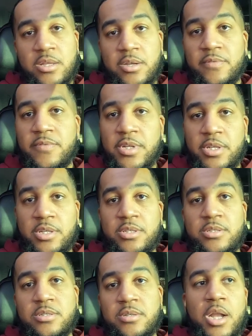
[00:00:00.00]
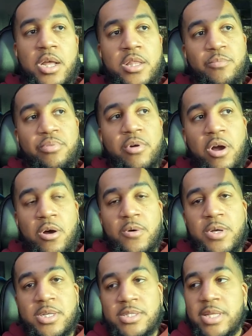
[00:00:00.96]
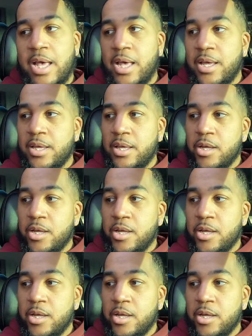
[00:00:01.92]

Infinitis. Another pro is that